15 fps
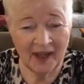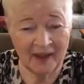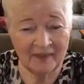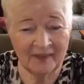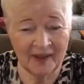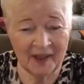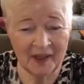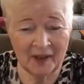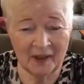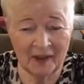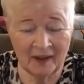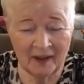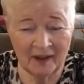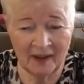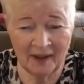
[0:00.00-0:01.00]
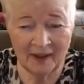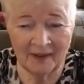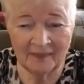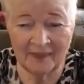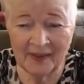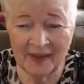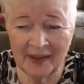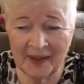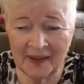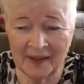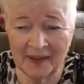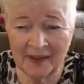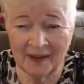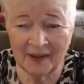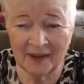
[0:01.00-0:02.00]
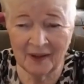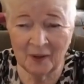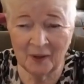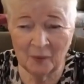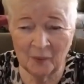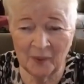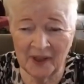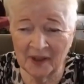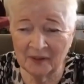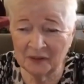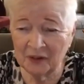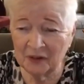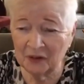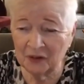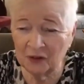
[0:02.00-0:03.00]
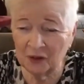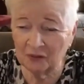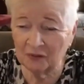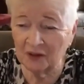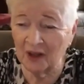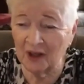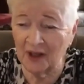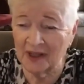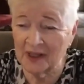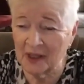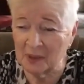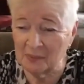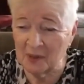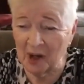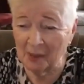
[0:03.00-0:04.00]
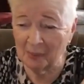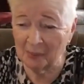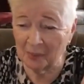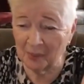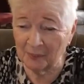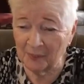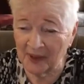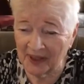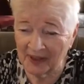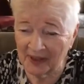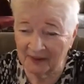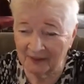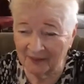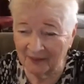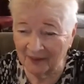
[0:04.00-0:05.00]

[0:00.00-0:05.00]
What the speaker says: And then we have to sort of line them up when we